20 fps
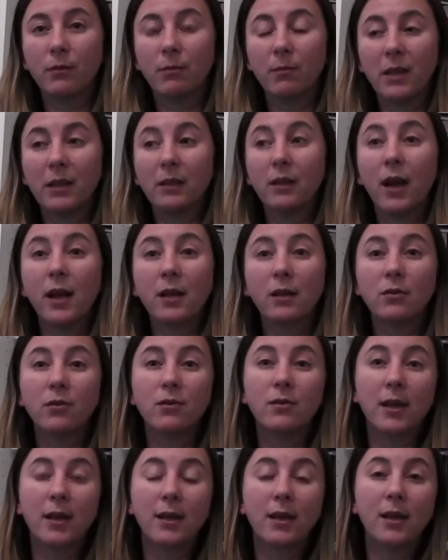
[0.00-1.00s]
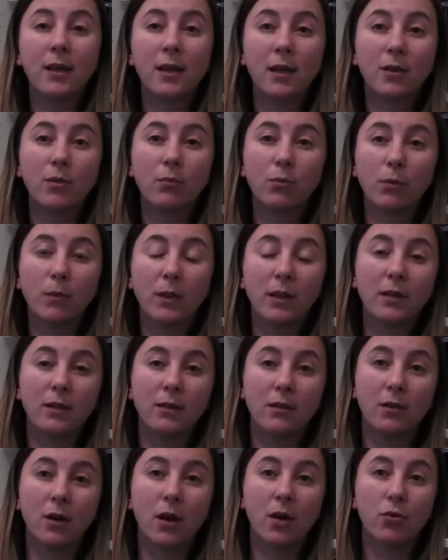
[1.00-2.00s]
be likely to take a hit will be the
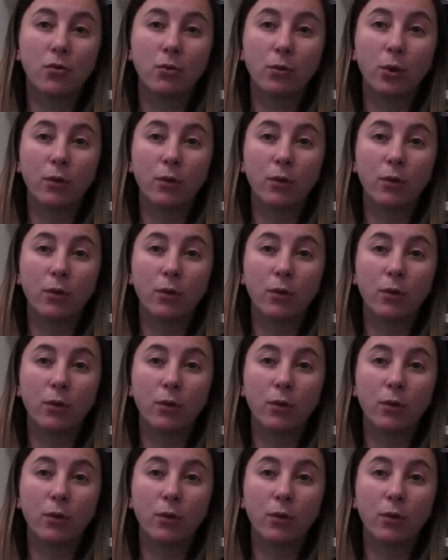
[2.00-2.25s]
international